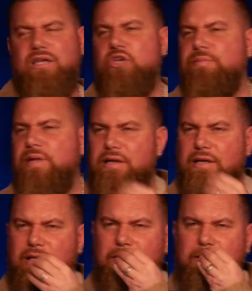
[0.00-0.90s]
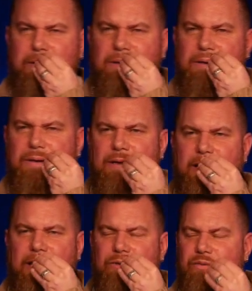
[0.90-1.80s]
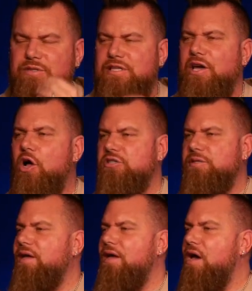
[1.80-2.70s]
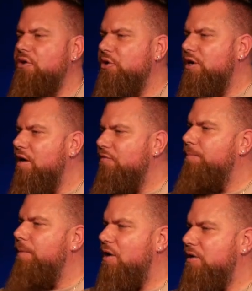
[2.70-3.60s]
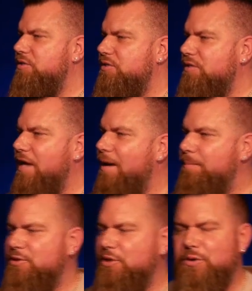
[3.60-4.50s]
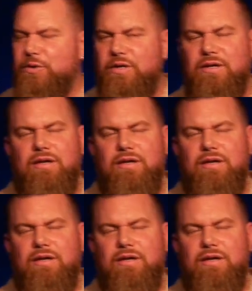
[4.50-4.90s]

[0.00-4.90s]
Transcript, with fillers: humility. It was the ultimate undercover boss episode.